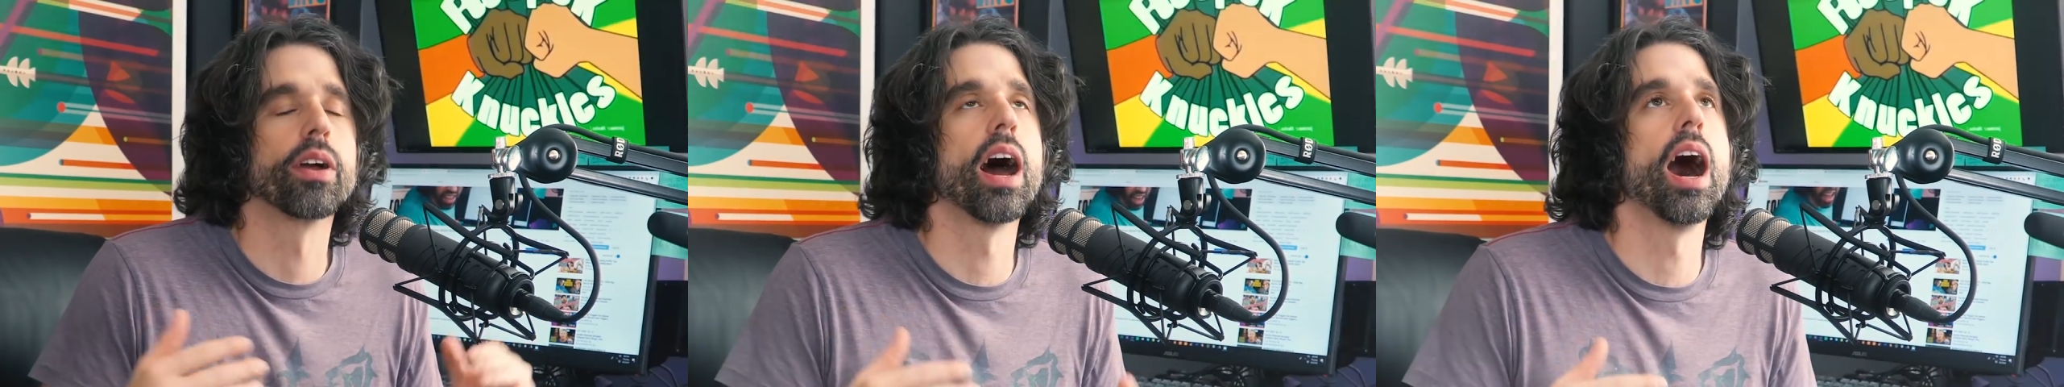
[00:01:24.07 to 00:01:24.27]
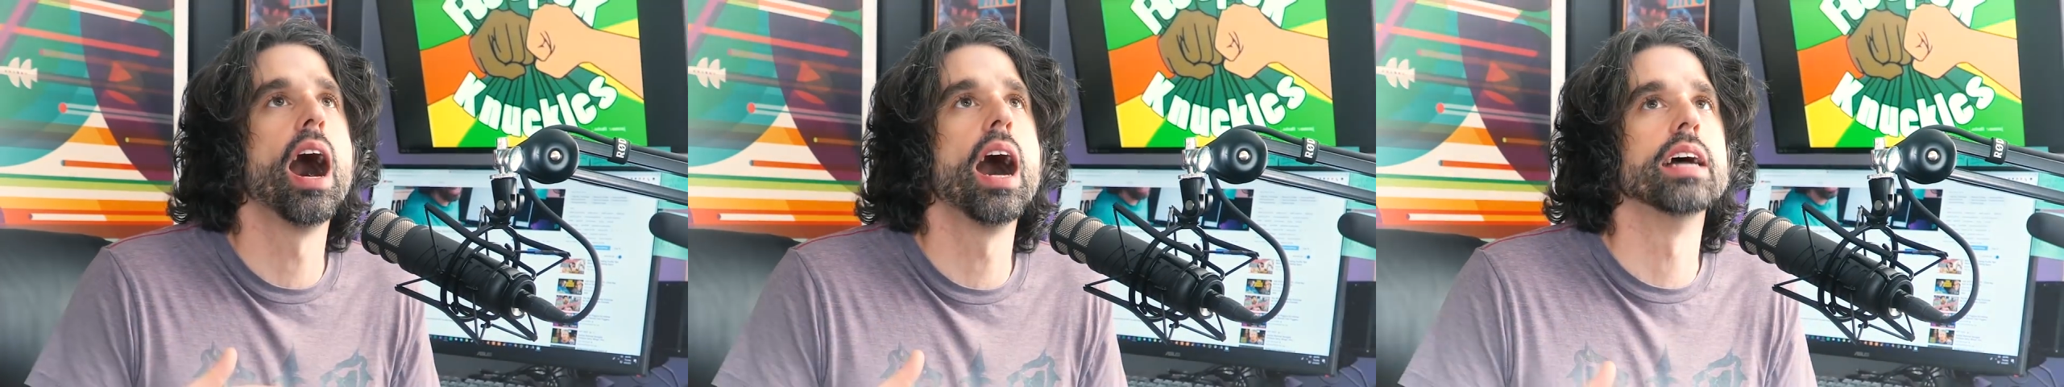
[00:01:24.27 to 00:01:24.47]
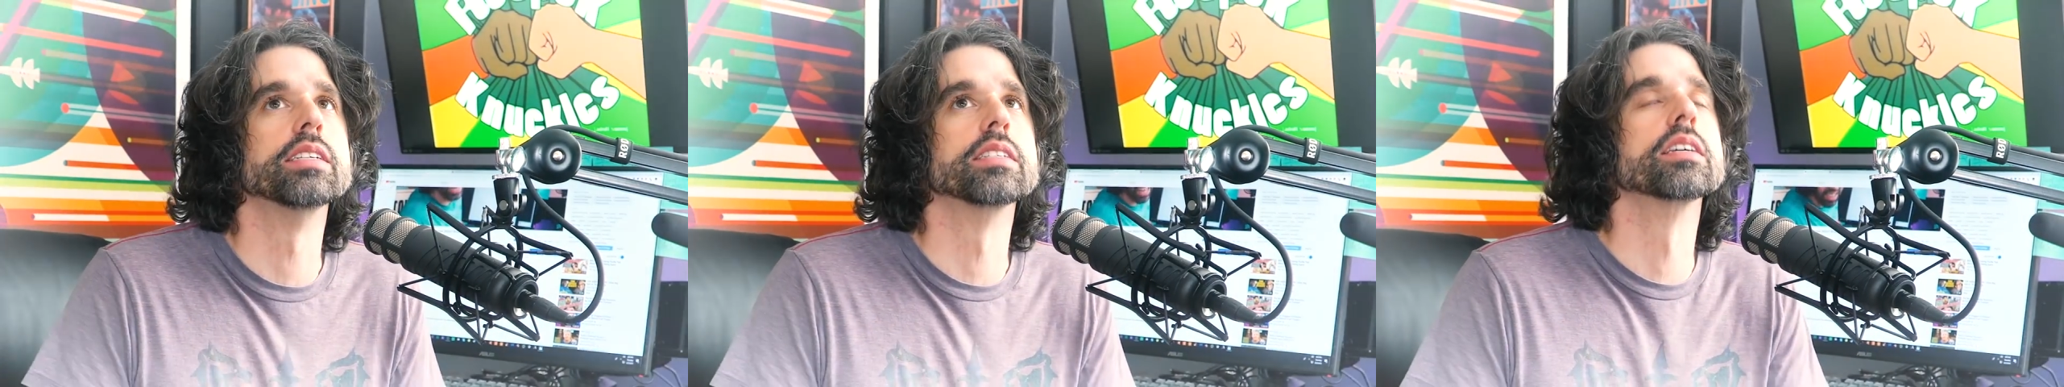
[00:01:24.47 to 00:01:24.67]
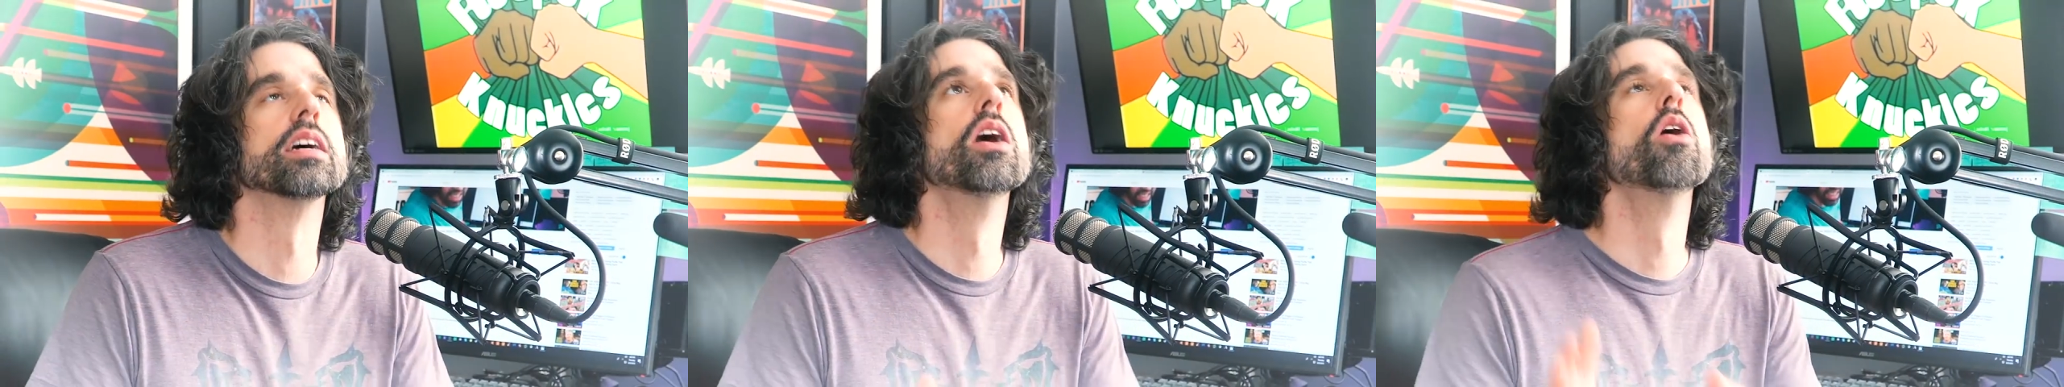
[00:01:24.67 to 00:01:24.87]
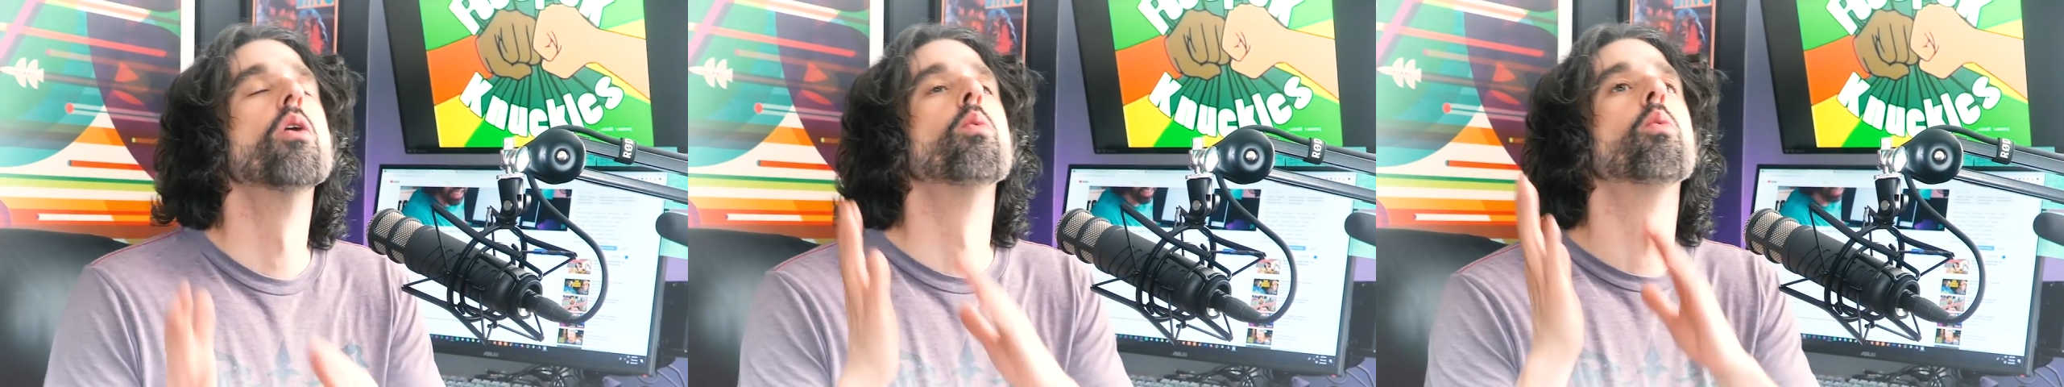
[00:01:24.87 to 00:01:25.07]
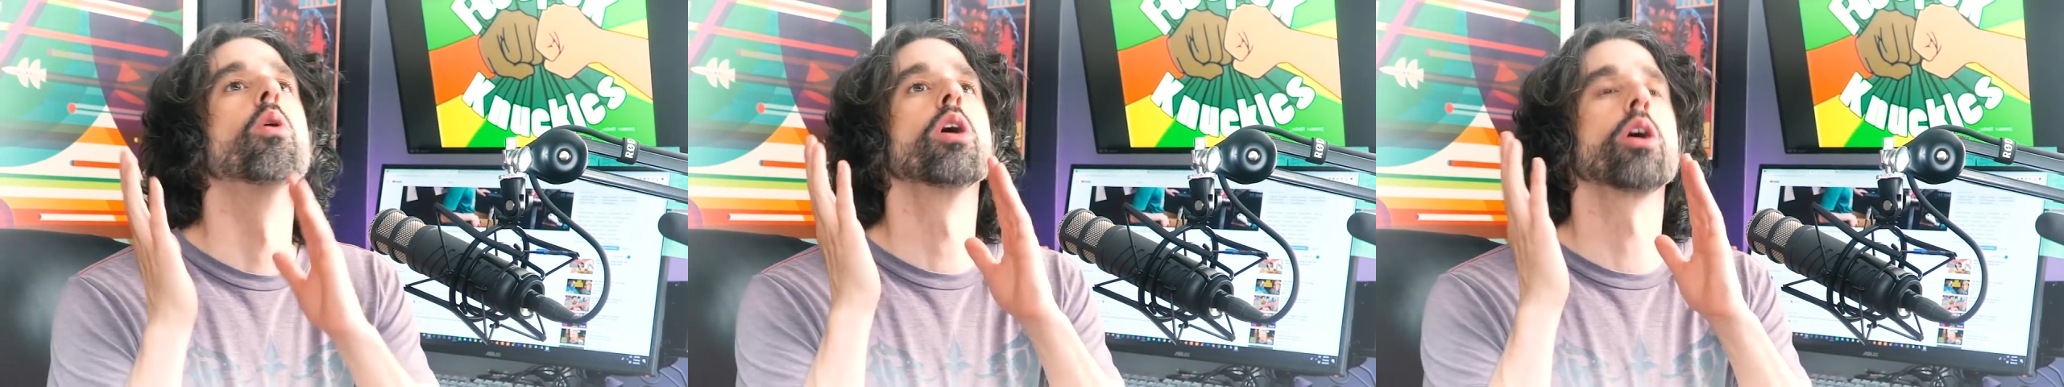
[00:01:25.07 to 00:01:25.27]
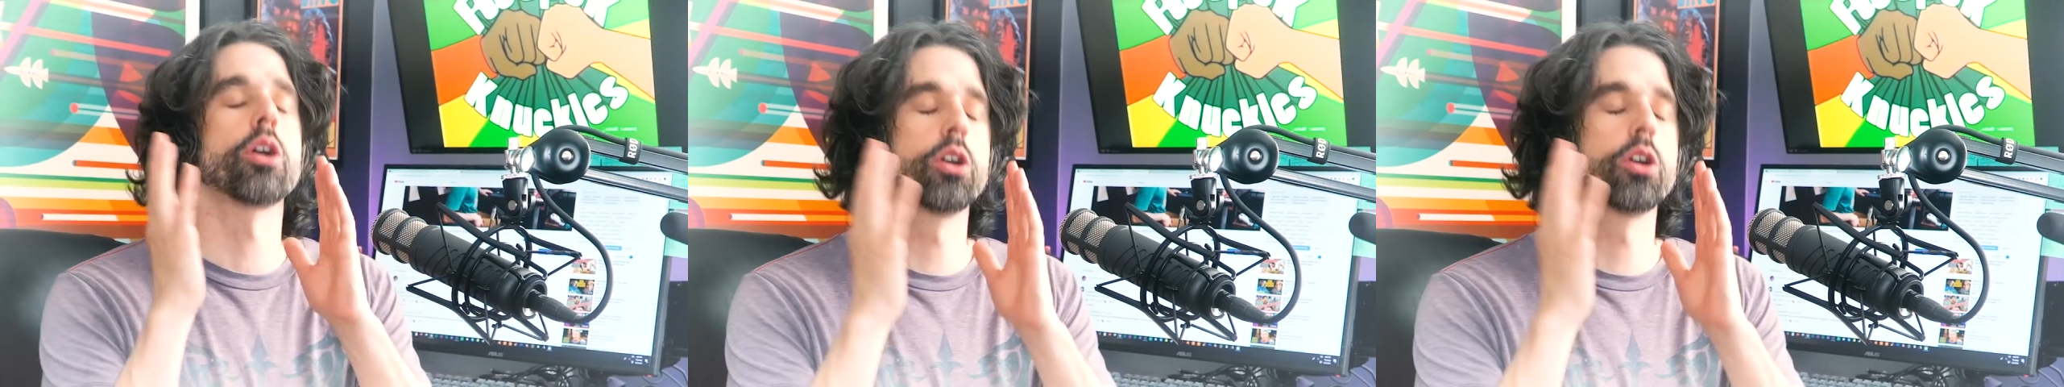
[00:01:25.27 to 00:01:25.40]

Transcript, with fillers: Guys, we're